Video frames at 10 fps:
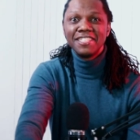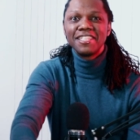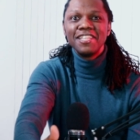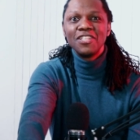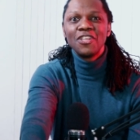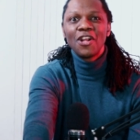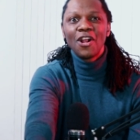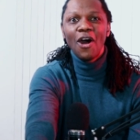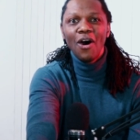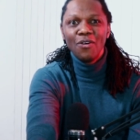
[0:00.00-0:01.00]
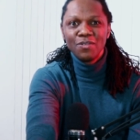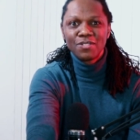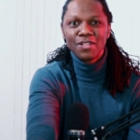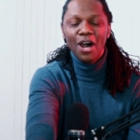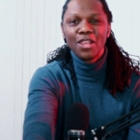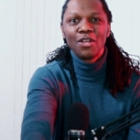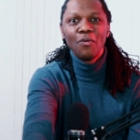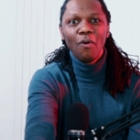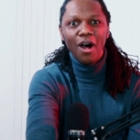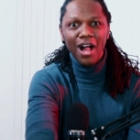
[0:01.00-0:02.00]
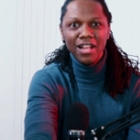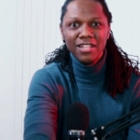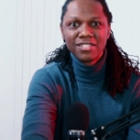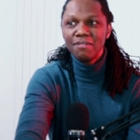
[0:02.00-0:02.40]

is in your house on the wall,